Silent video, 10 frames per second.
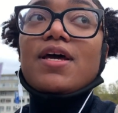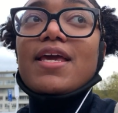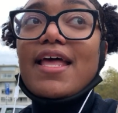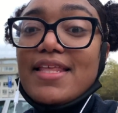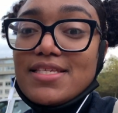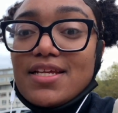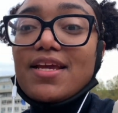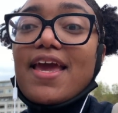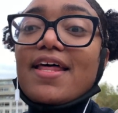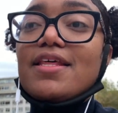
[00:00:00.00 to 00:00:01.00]
get tested
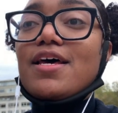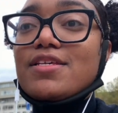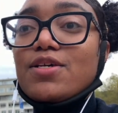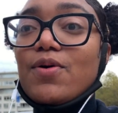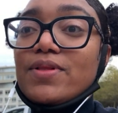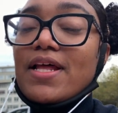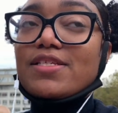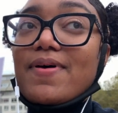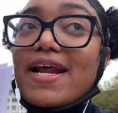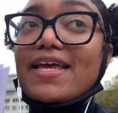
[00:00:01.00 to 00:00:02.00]
again. So that's
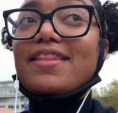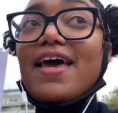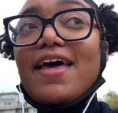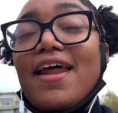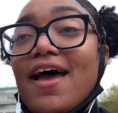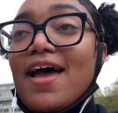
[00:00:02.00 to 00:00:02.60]
what I did.